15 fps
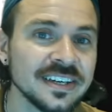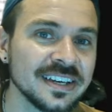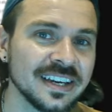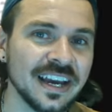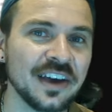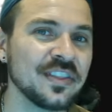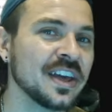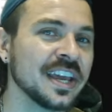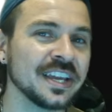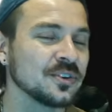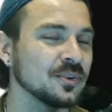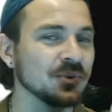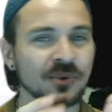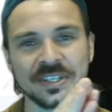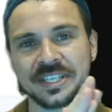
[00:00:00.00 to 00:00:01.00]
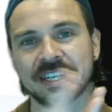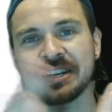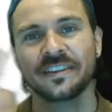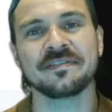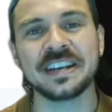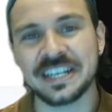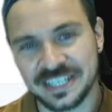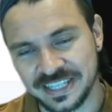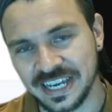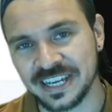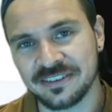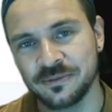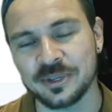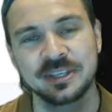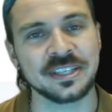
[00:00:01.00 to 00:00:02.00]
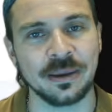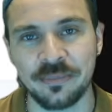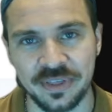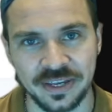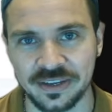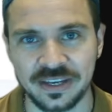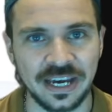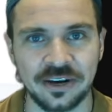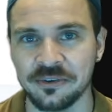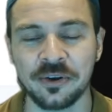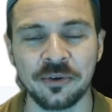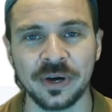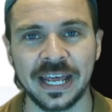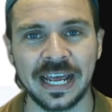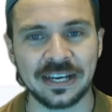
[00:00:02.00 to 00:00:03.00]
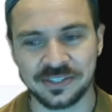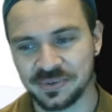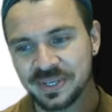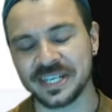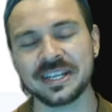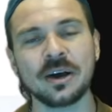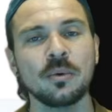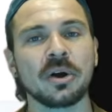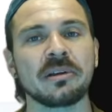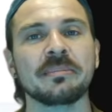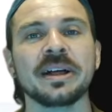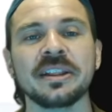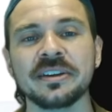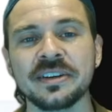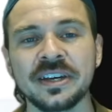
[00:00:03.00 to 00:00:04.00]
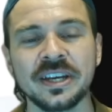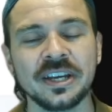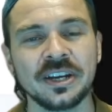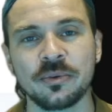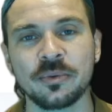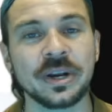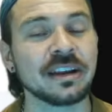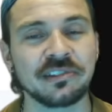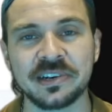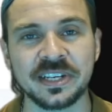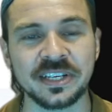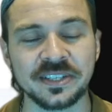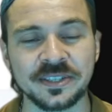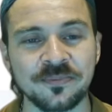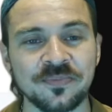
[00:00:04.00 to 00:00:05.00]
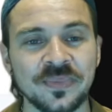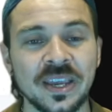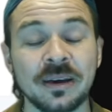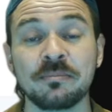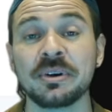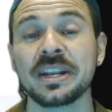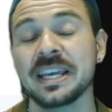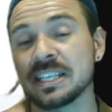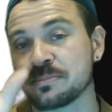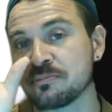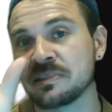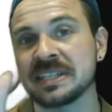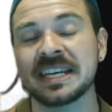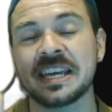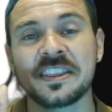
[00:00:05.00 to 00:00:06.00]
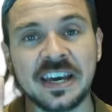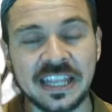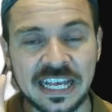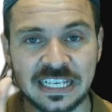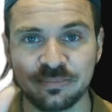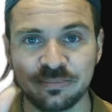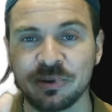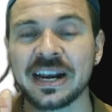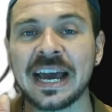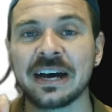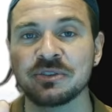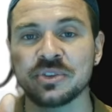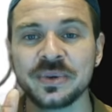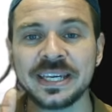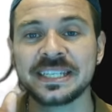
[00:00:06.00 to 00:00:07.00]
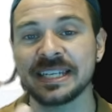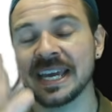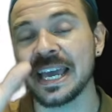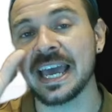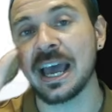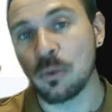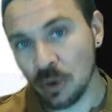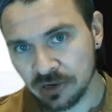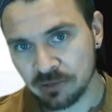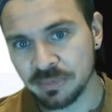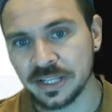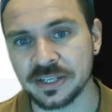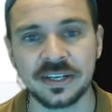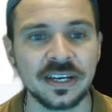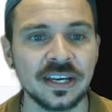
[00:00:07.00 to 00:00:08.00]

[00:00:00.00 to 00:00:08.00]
and in Google is going to finish that with something, I don't know what, how to eat a watermelon, whatever it is. But it's predicting that last part, how to eat a watermelon.